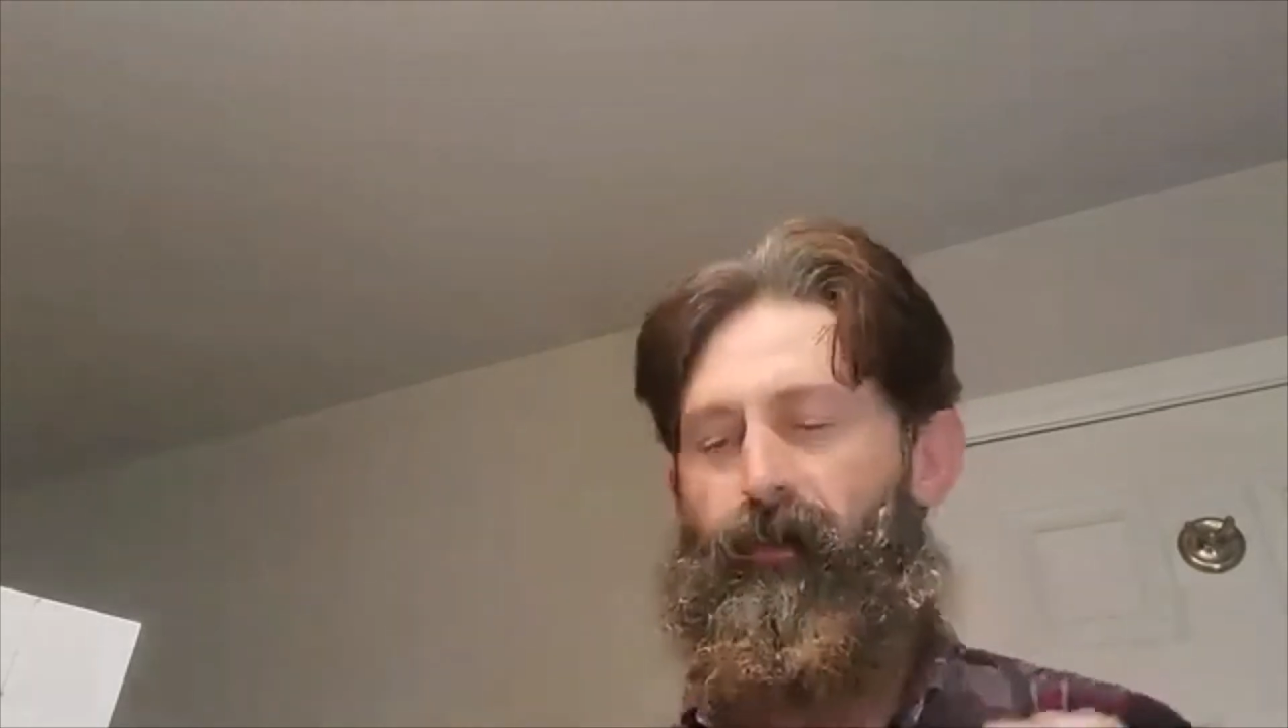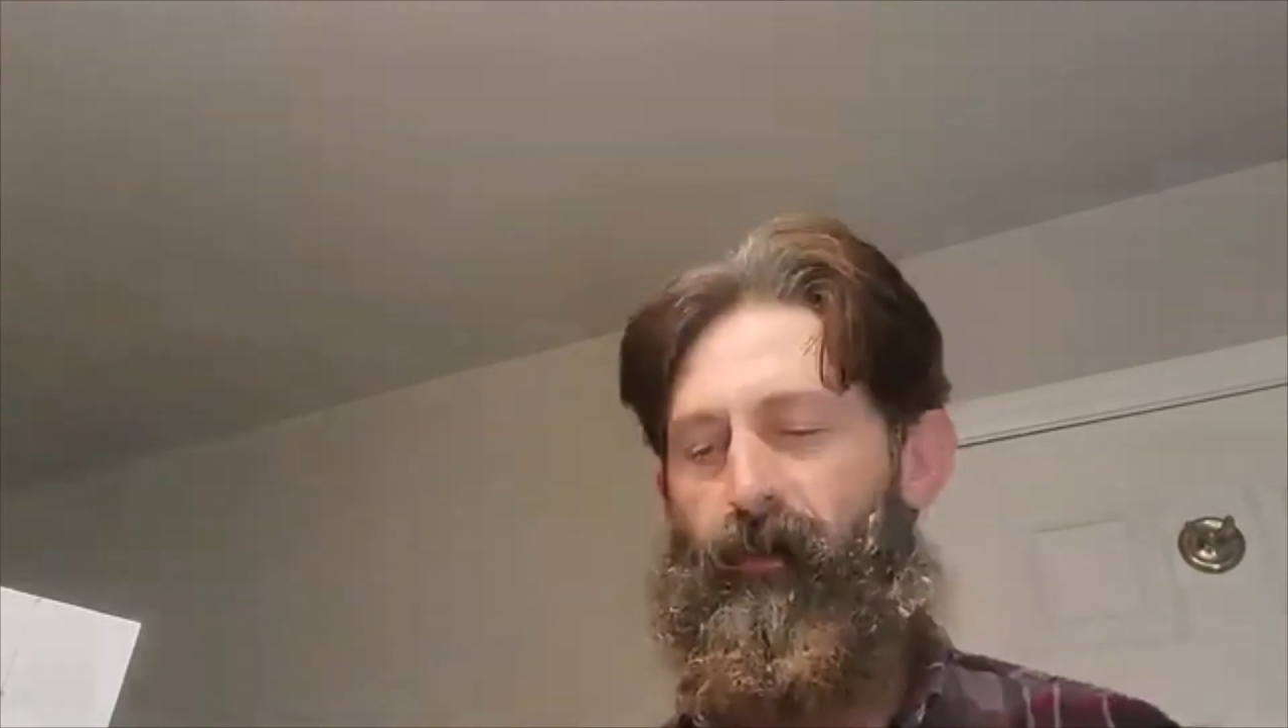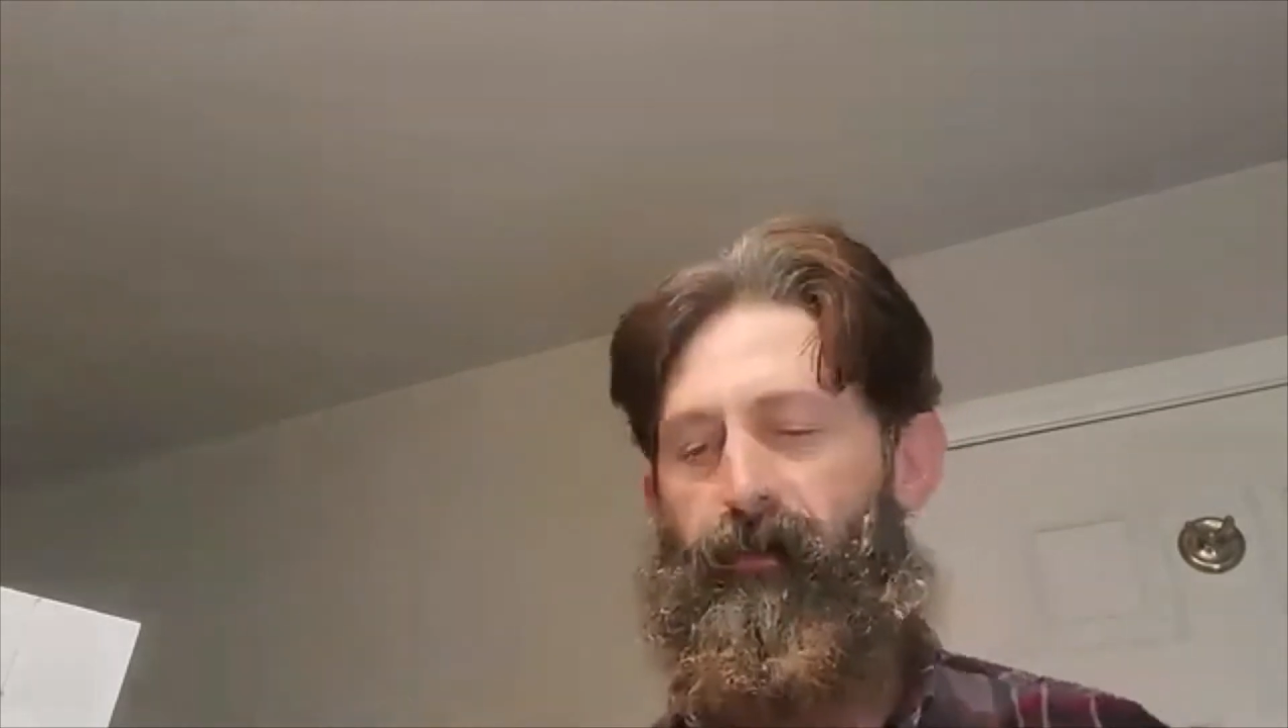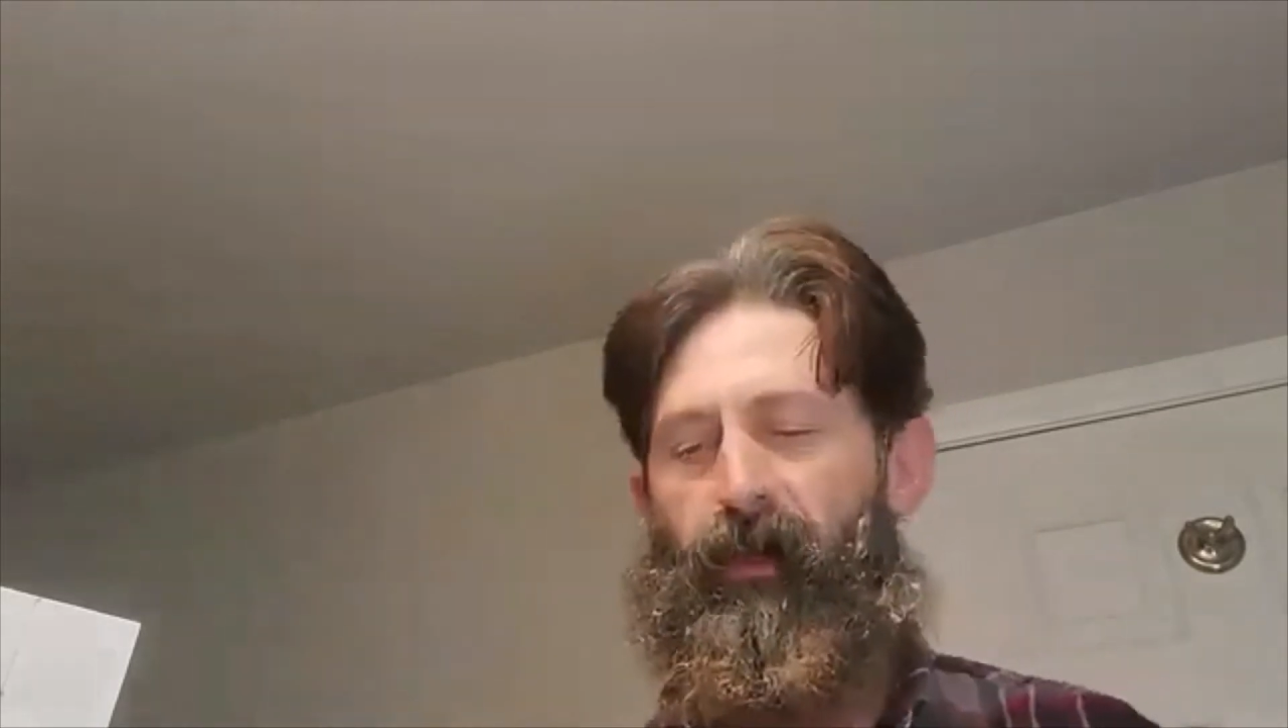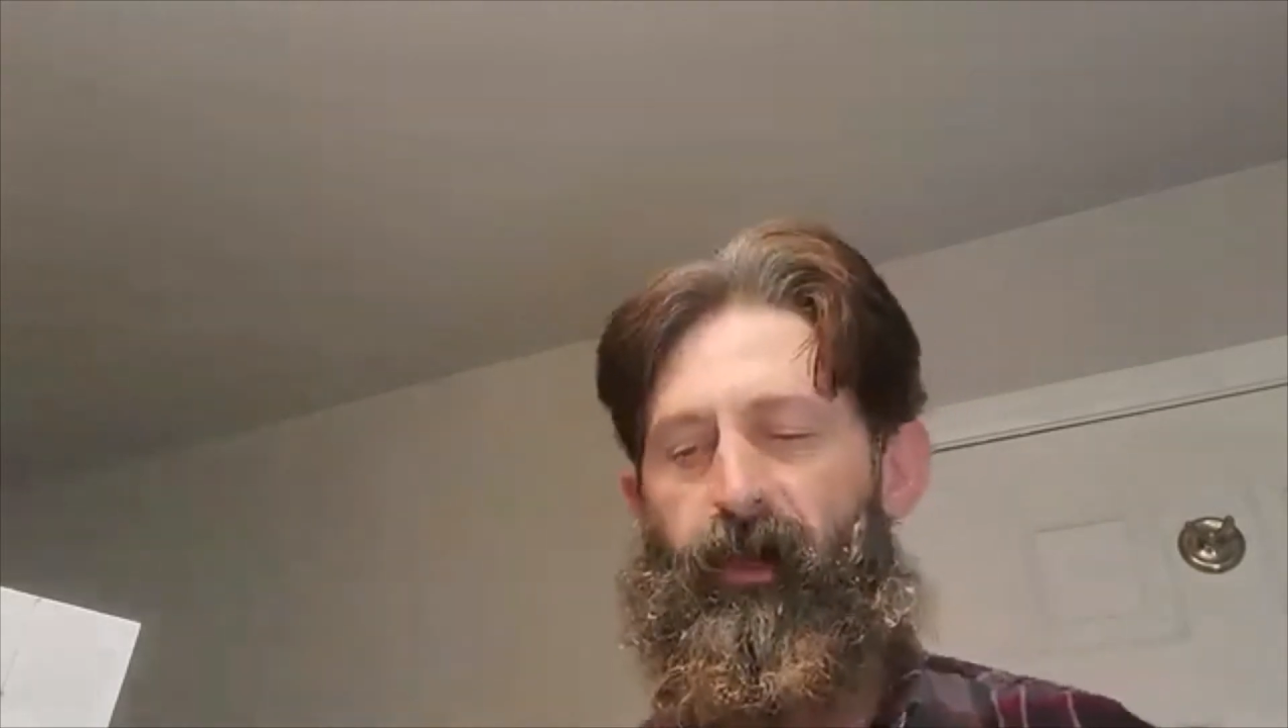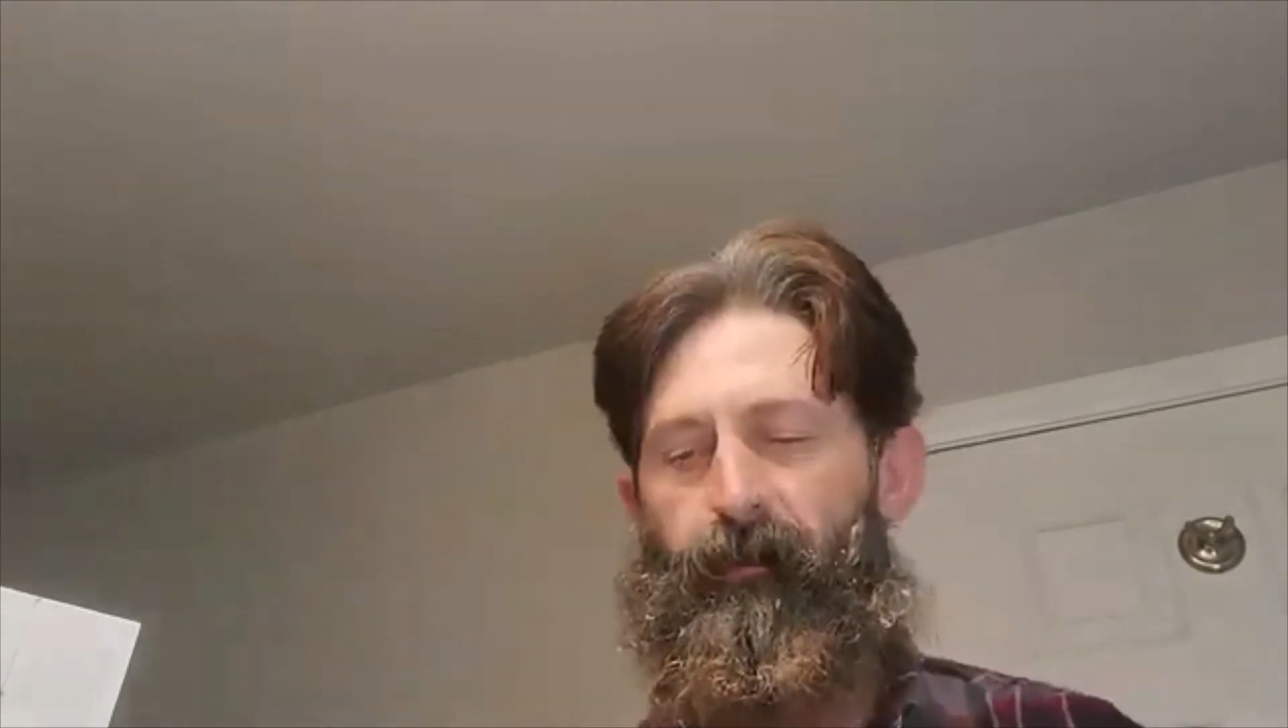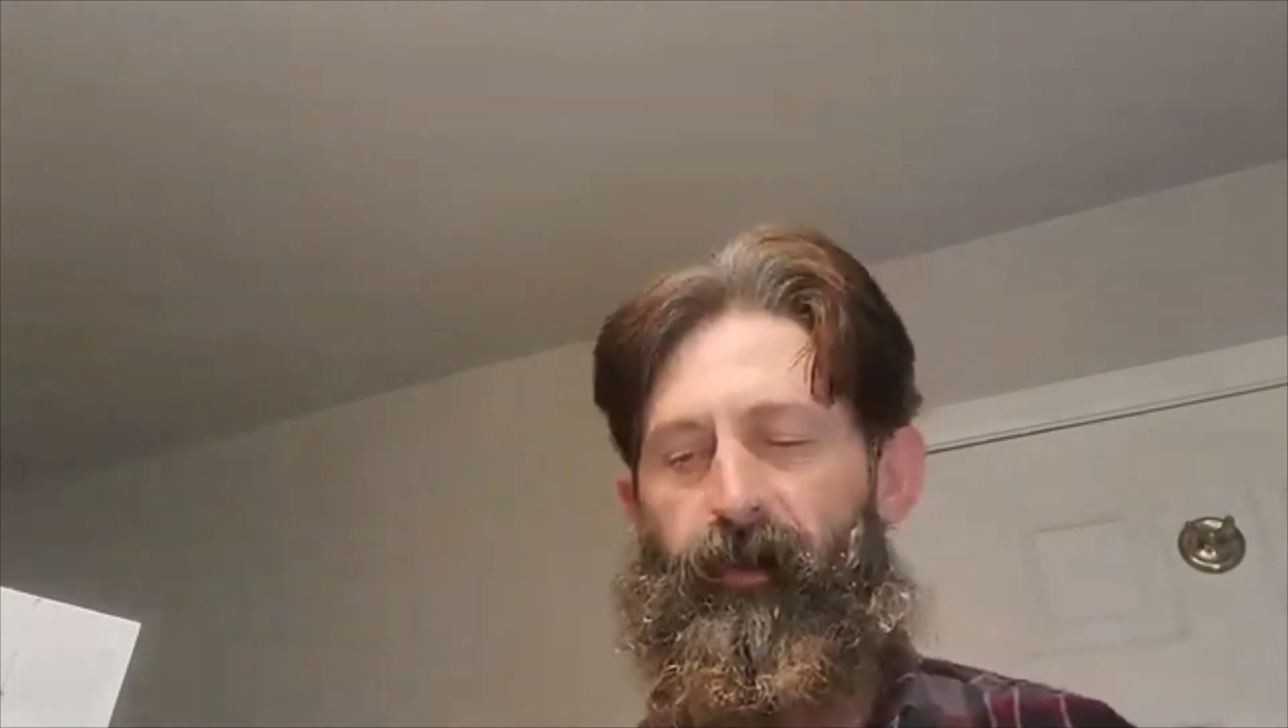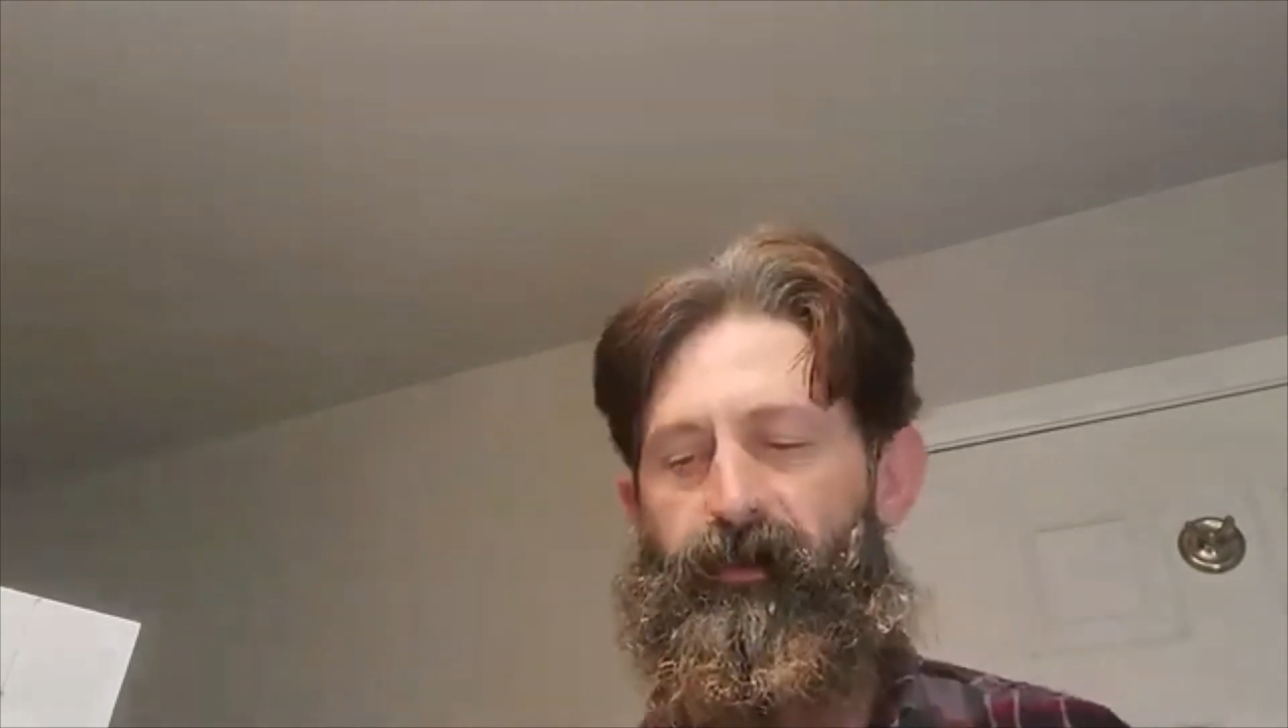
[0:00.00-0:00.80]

It'll take me